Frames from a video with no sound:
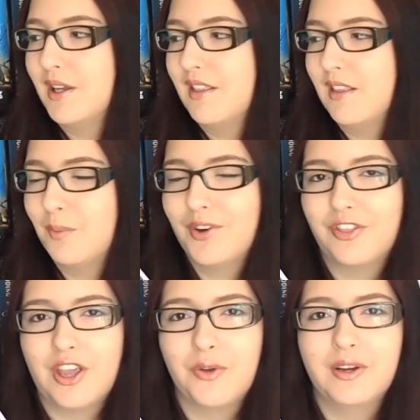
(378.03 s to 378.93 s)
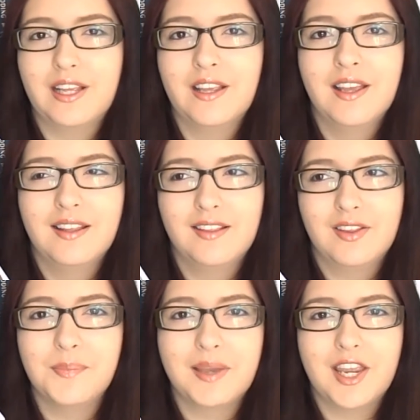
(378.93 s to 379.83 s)
because it's one of the only
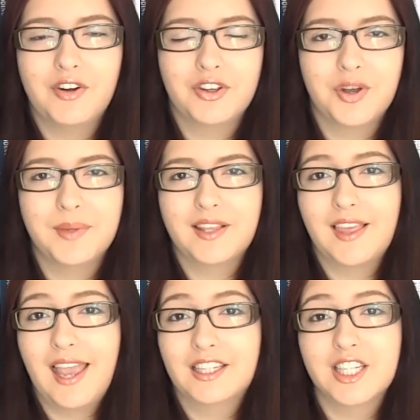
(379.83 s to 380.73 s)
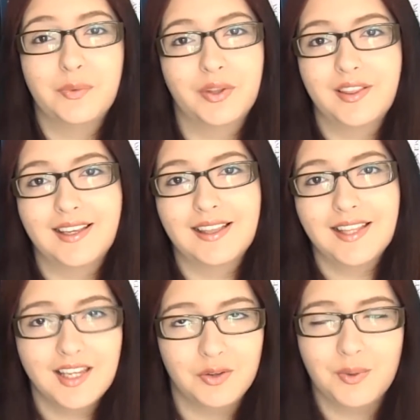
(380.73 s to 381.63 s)
superhero comics I actually want to
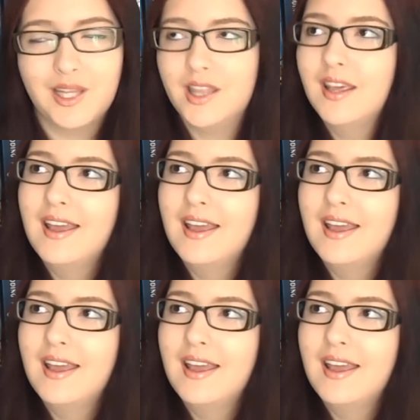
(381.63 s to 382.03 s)
continue with,